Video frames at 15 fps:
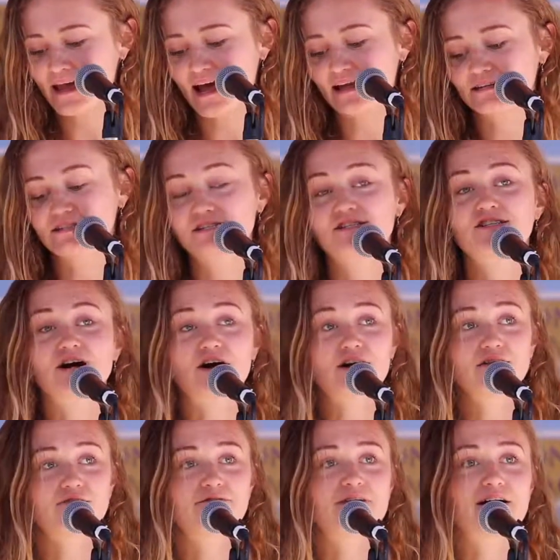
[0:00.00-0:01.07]
And
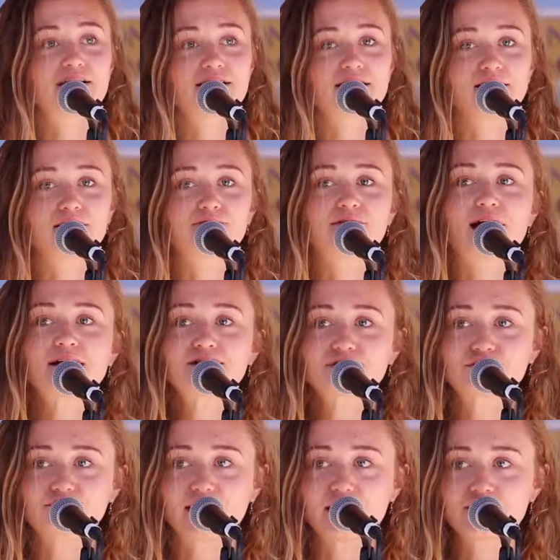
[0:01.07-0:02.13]
start funding the
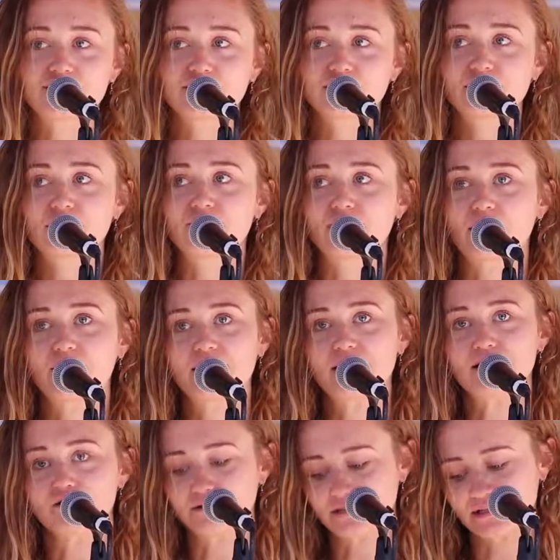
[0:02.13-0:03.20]
restoration of our
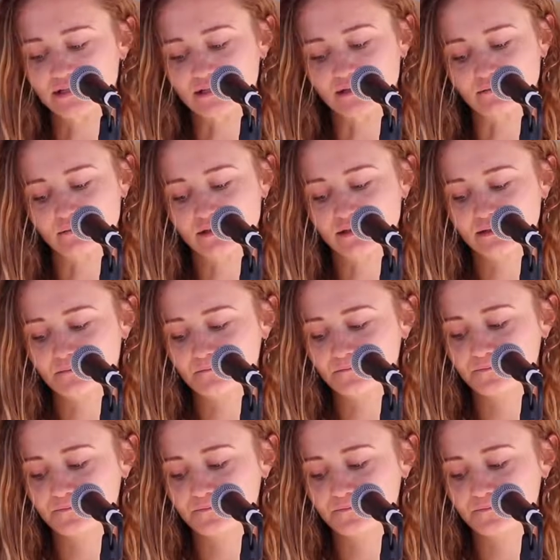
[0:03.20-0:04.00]
ecosystems.